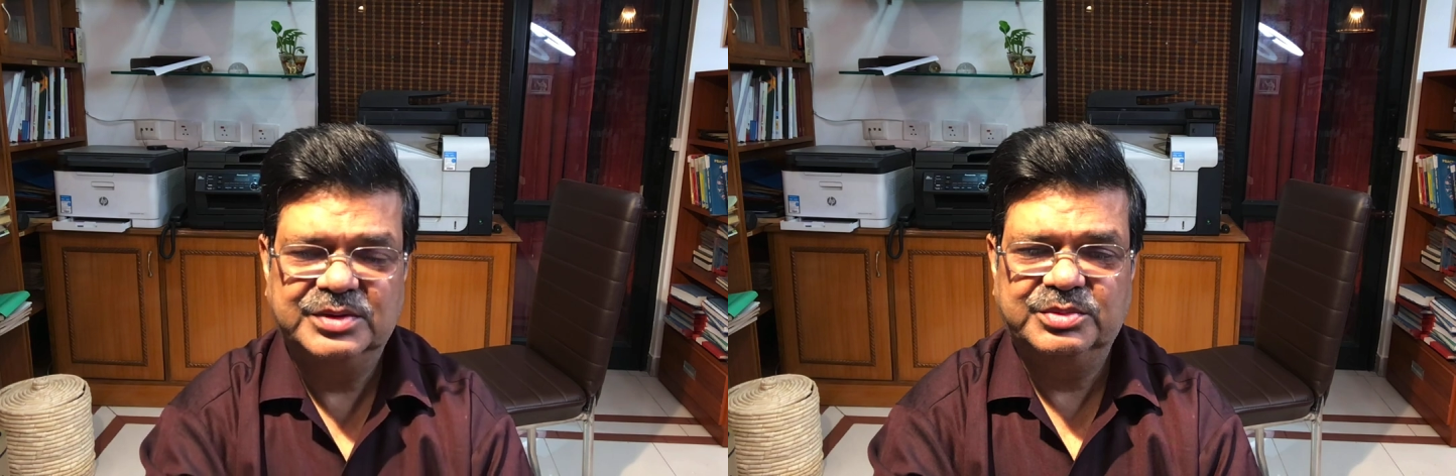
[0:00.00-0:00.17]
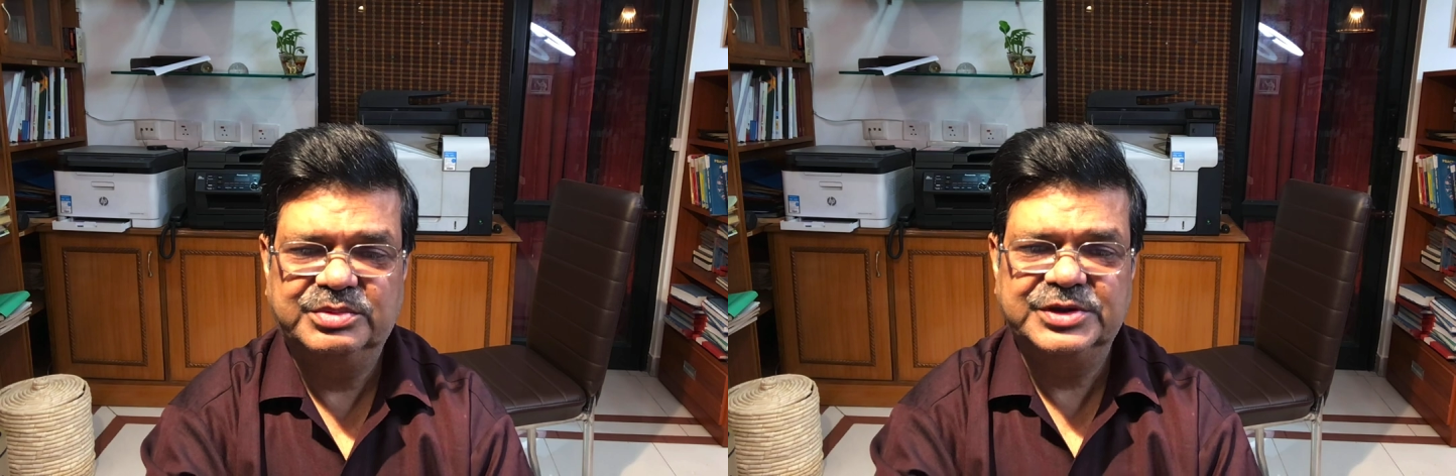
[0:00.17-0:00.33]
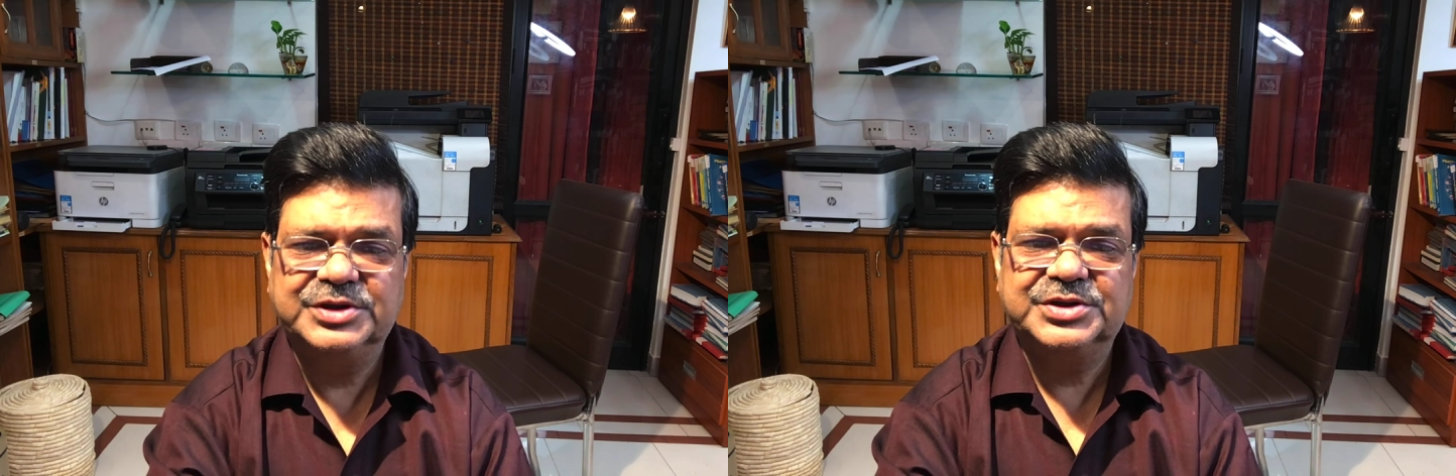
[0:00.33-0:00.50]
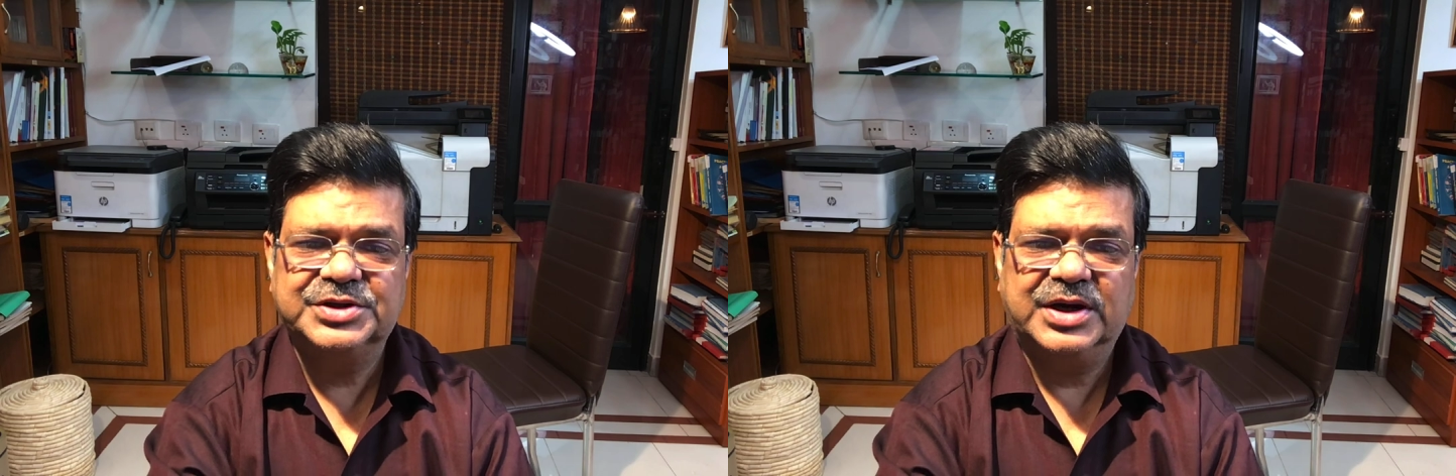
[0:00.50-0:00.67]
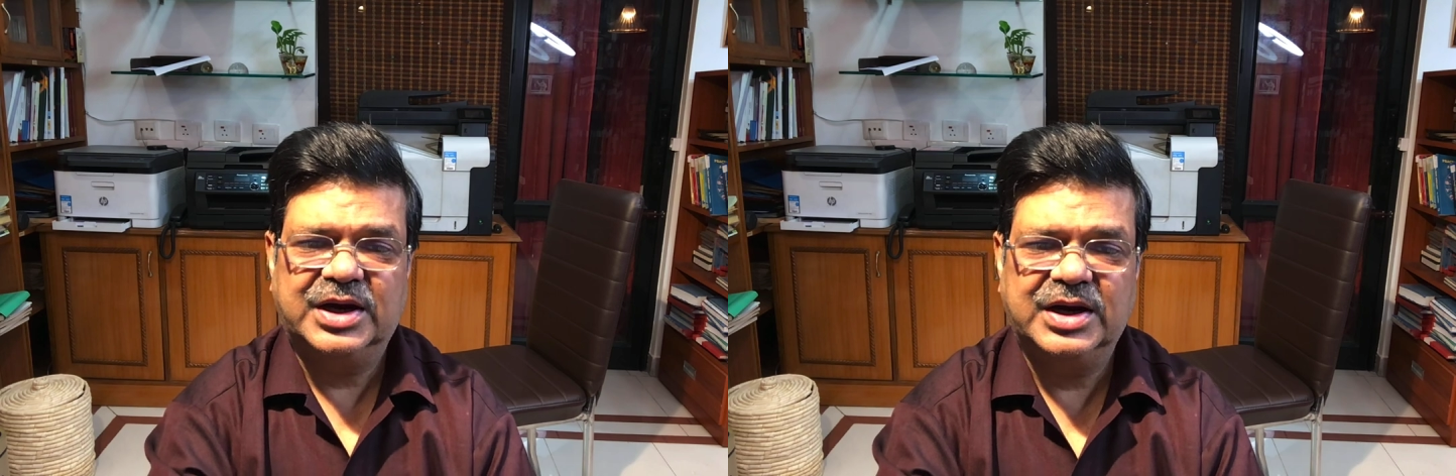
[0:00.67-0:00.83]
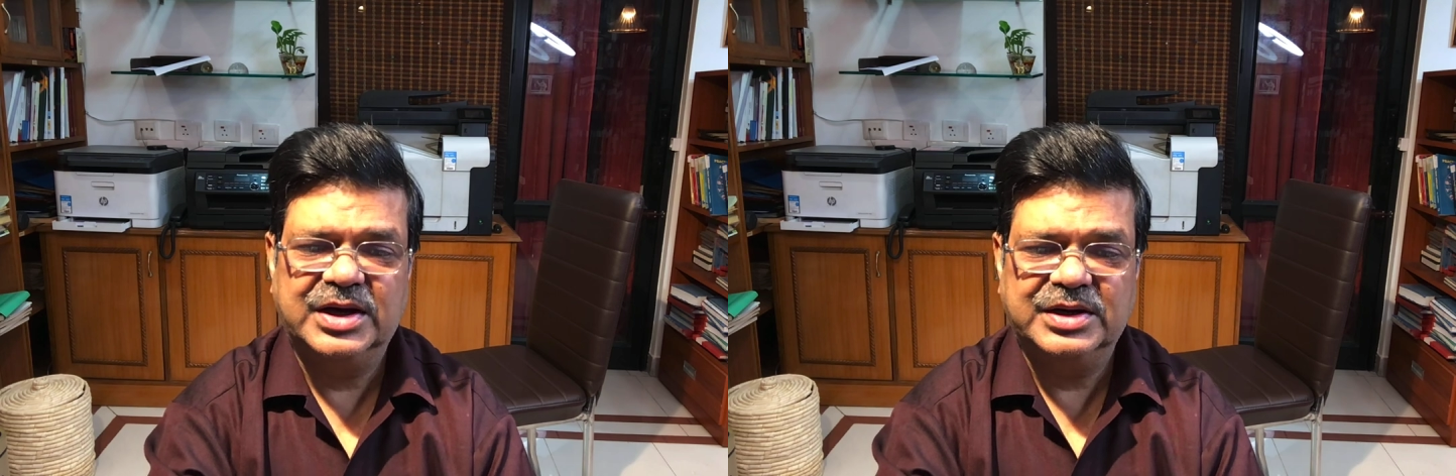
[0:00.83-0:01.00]
which
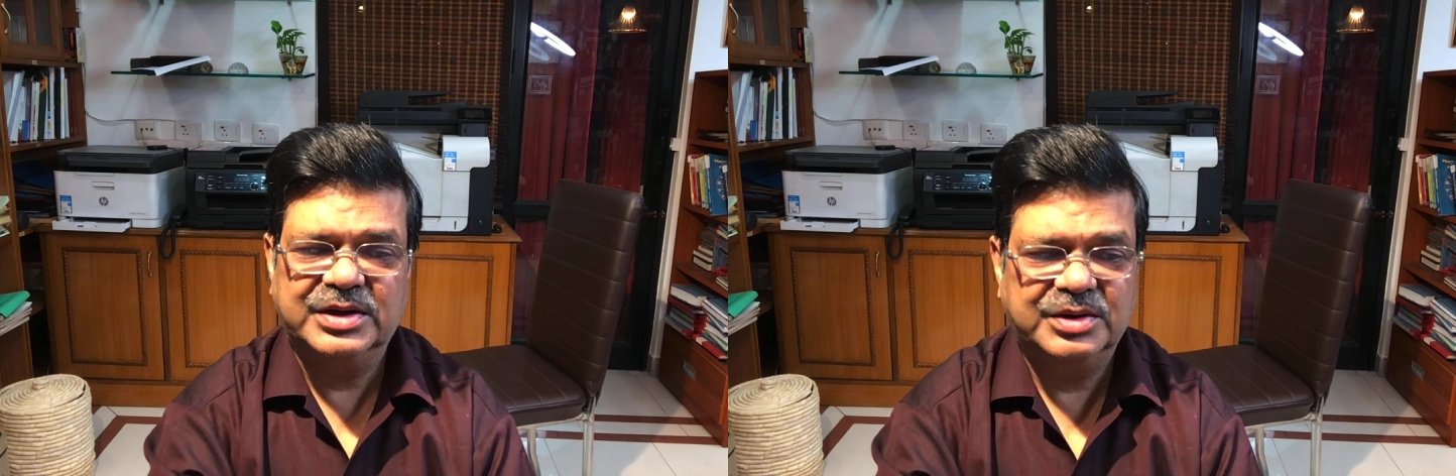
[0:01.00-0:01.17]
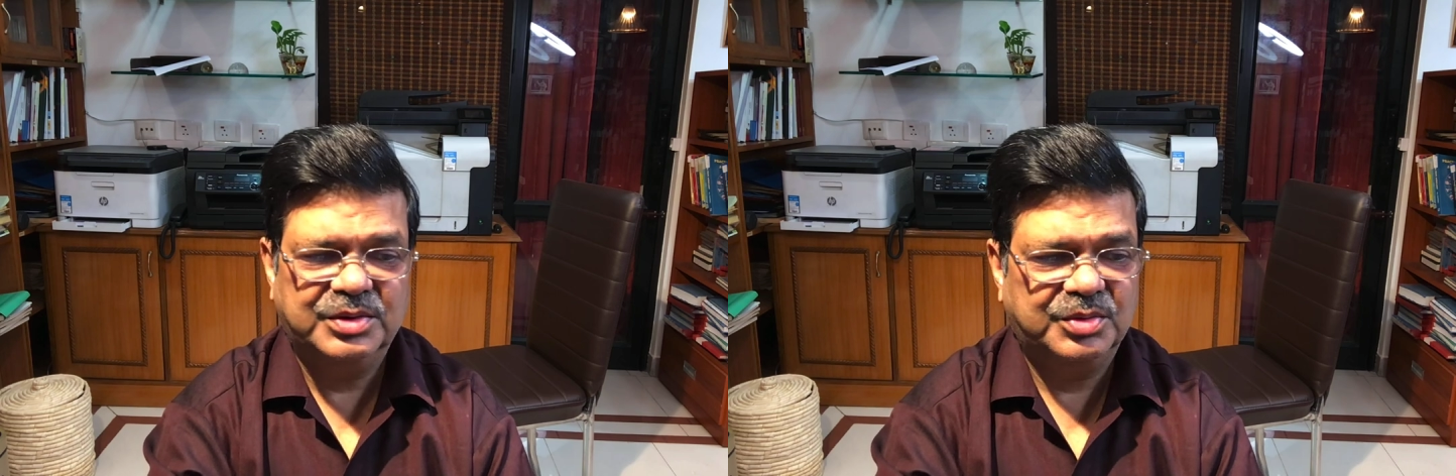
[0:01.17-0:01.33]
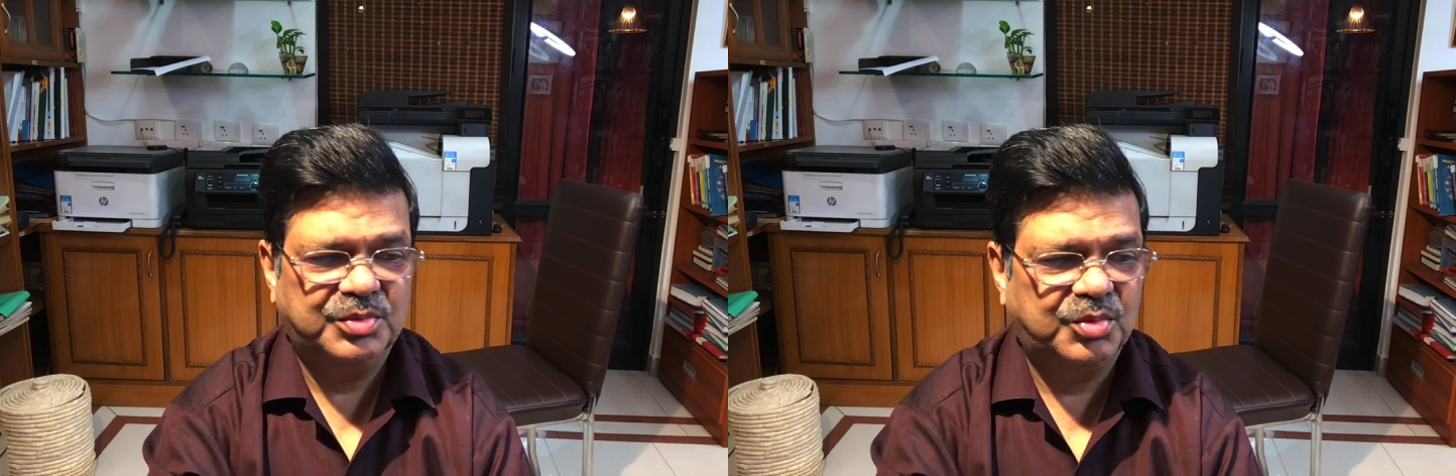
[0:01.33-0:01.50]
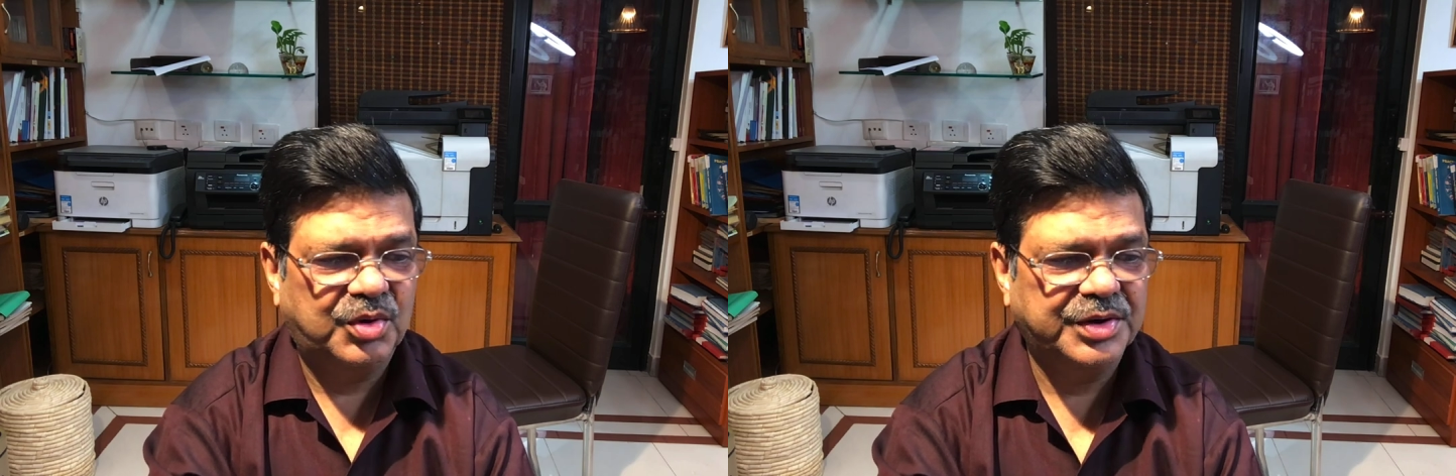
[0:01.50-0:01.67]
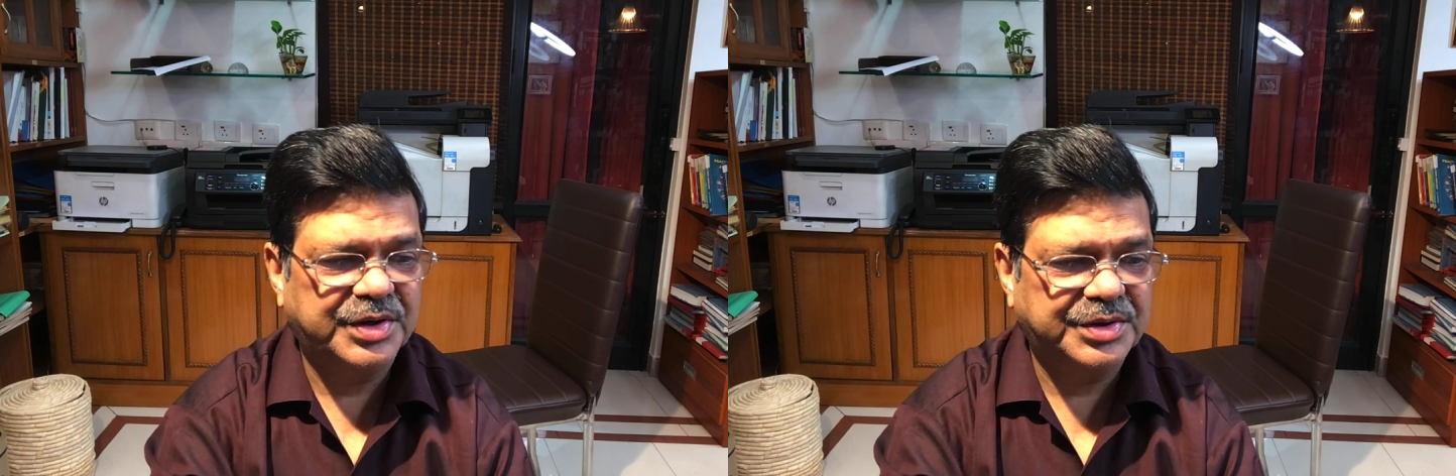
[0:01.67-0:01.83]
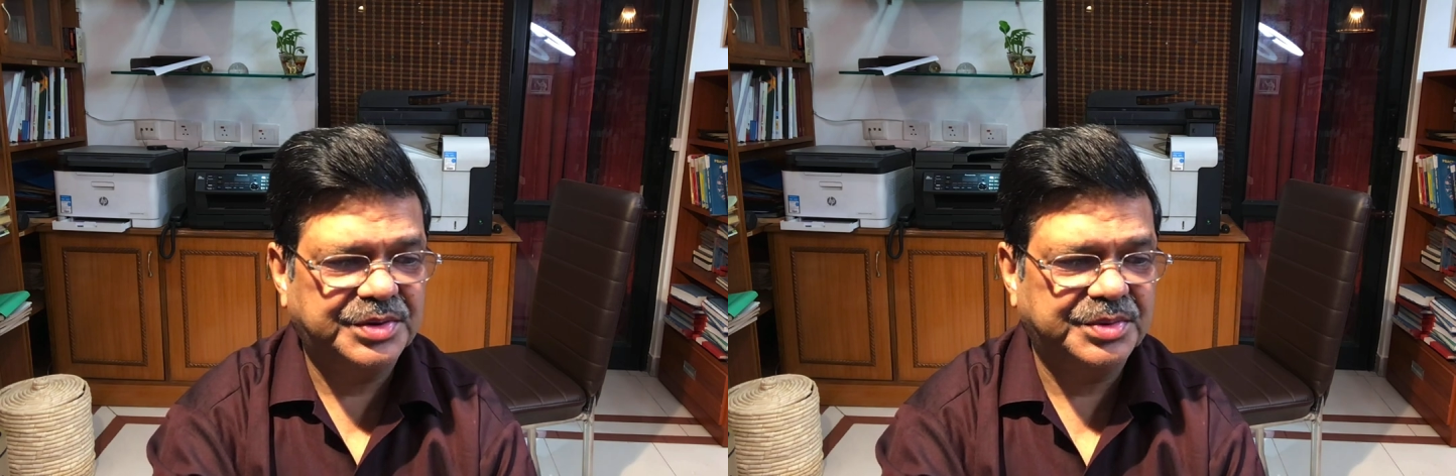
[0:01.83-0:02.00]
I
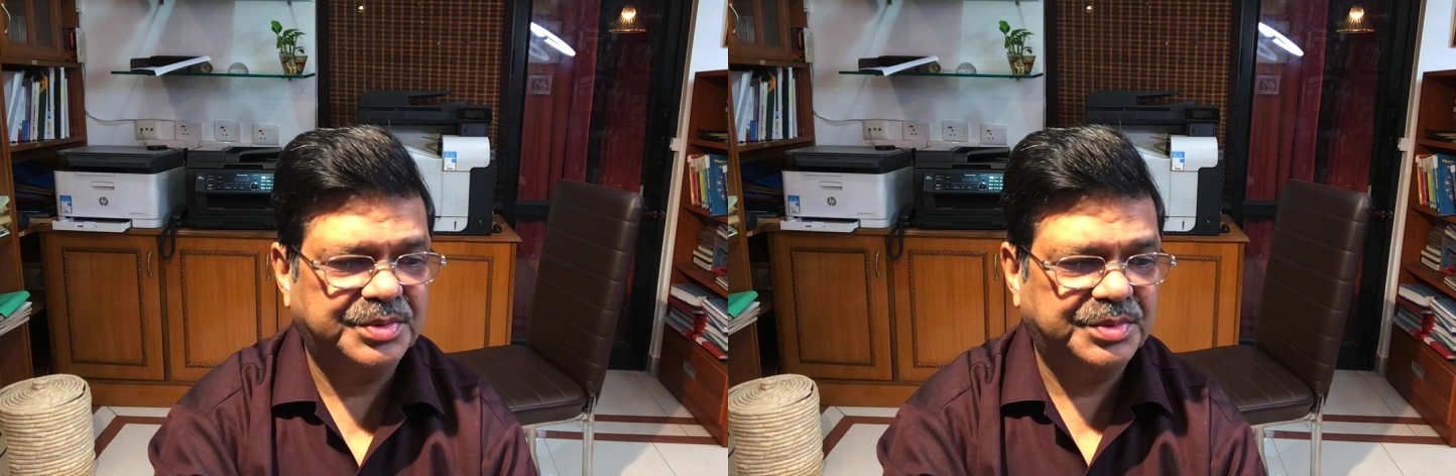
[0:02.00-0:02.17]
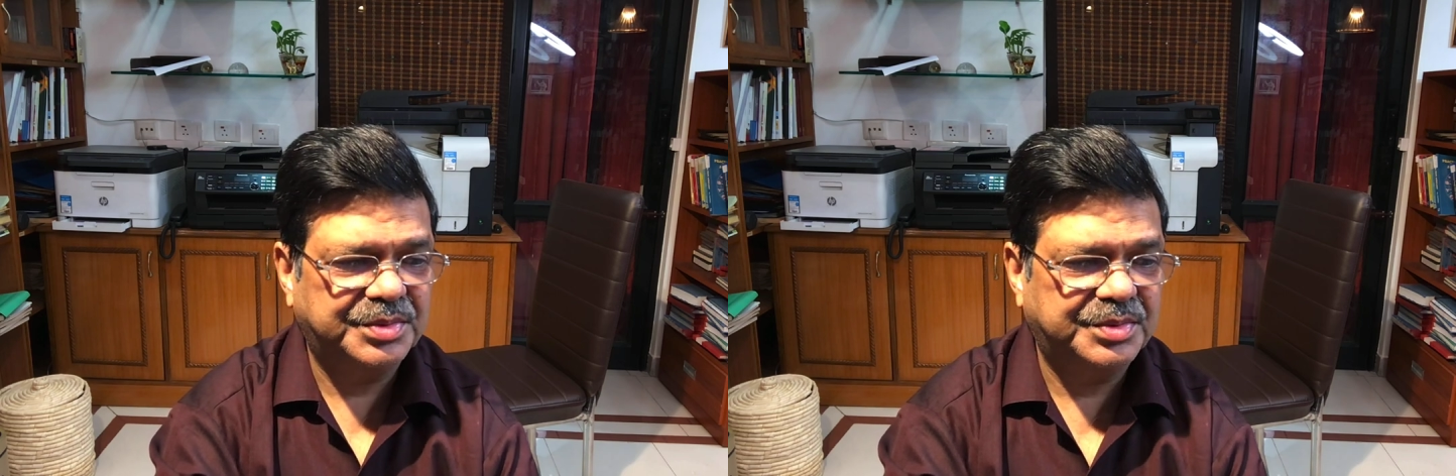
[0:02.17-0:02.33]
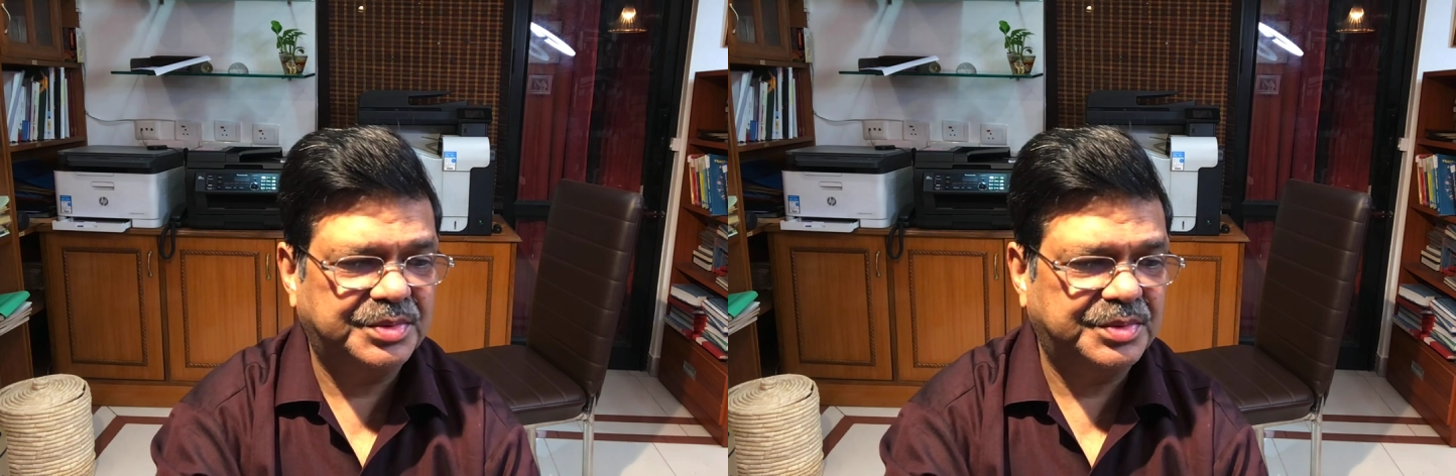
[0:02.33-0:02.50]
wanted to